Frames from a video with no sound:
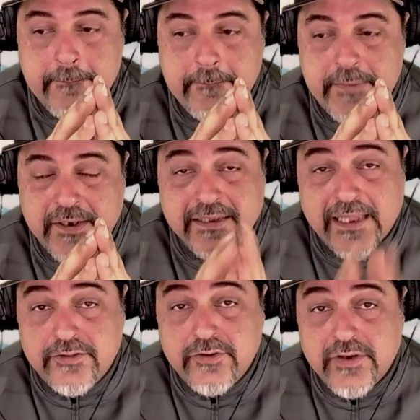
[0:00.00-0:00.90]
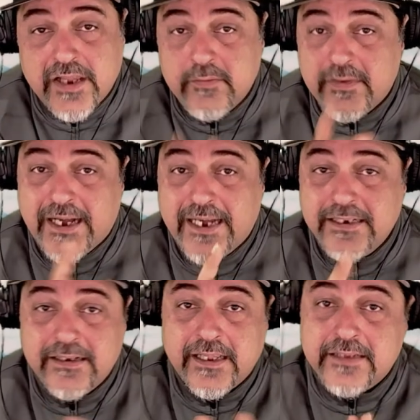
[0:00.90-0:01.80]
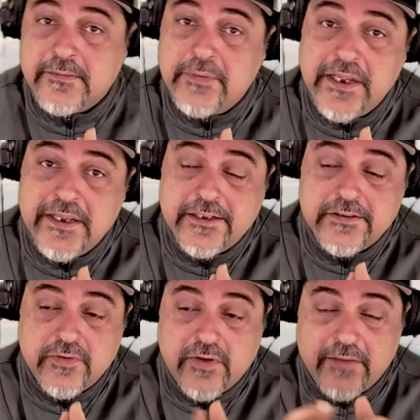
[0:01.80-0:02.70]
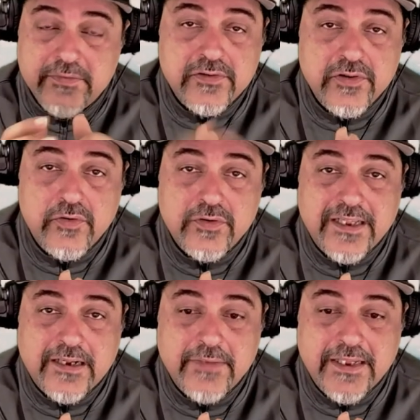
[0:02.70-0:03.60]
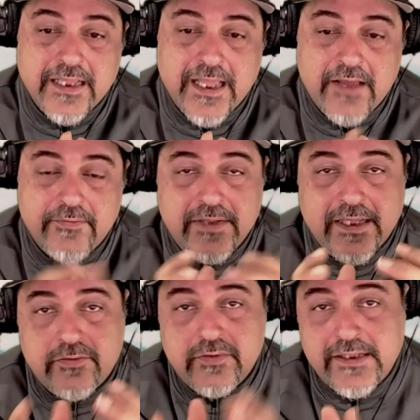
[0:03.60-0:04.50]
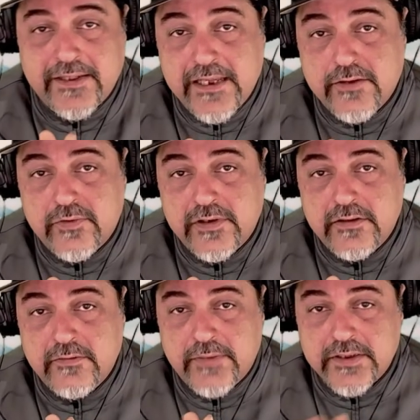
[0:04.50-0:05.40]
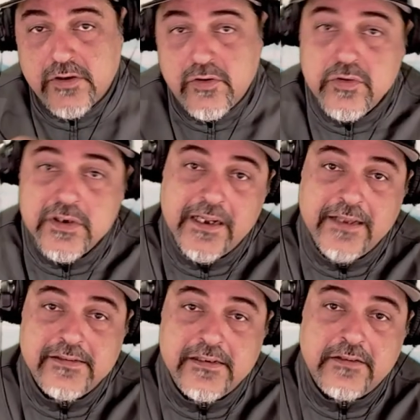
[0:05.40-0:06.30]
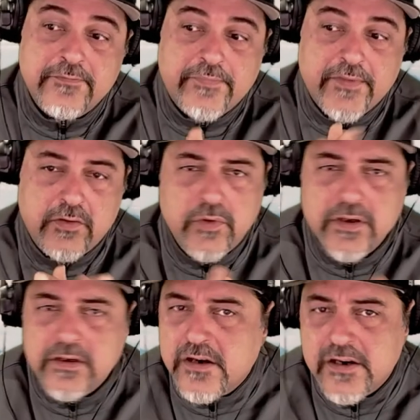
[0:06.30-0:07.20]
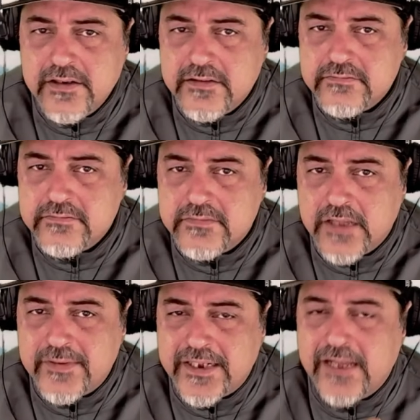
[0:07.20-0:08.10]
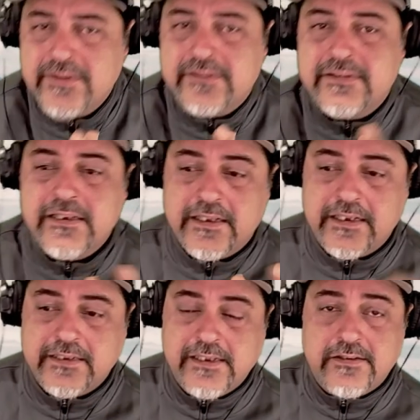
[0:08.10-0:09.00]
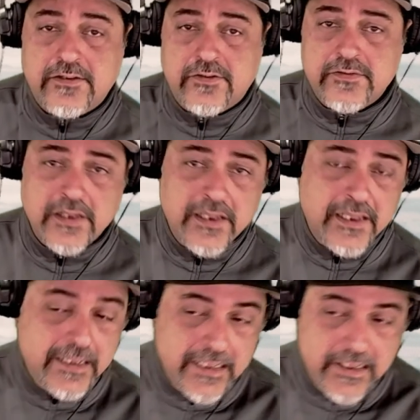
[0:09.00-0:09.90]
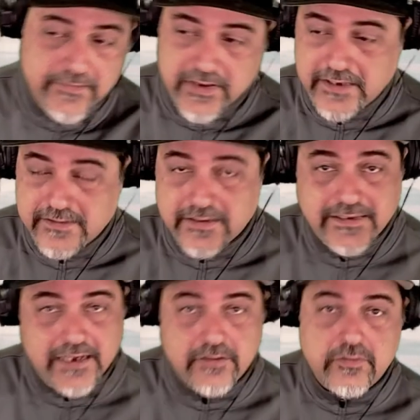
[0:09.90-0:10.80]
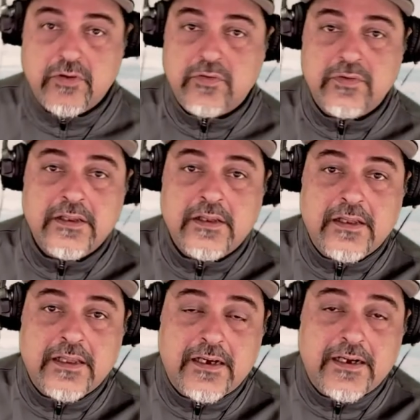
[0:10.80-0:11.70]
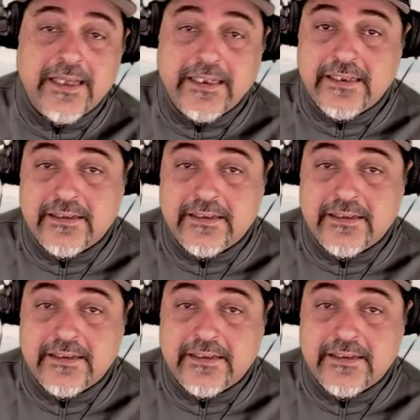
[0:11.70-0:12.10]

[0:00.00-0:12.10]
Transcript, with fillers: But that third game, I didn't get to play it, so I'm stoked that I'm gonna have not only that one, but the whole collection on one cart. I mean, I haven't seen any details if you need to download uh, any of the